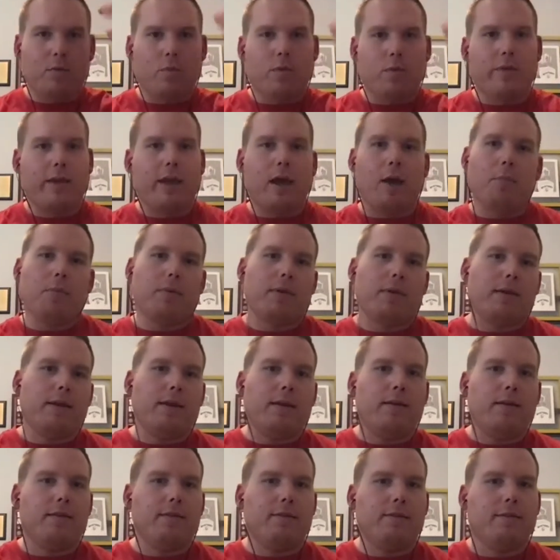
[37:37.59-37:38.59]
where the company
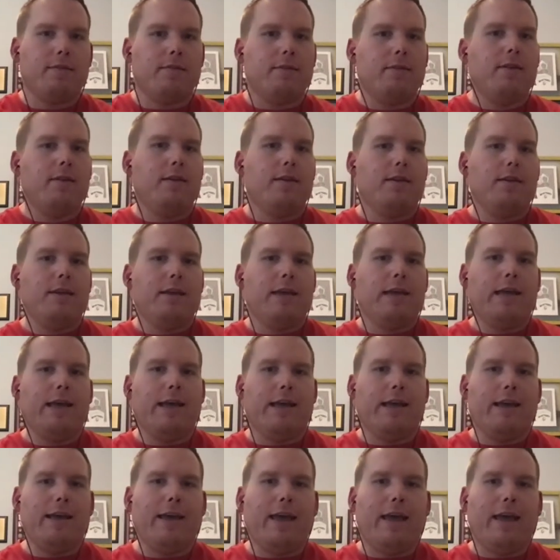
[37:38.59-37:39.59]
is,
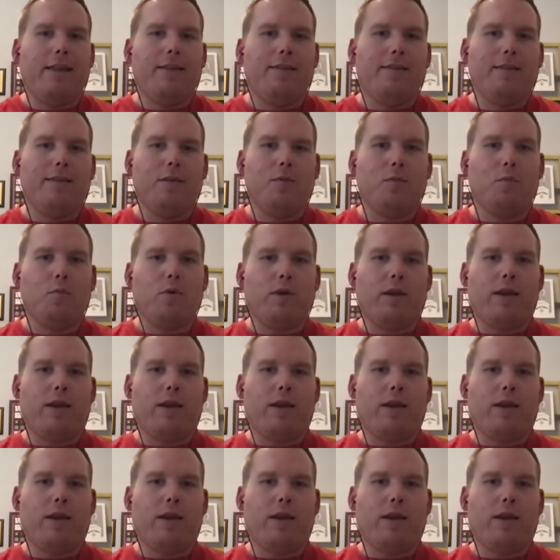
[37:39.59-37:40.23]
and then when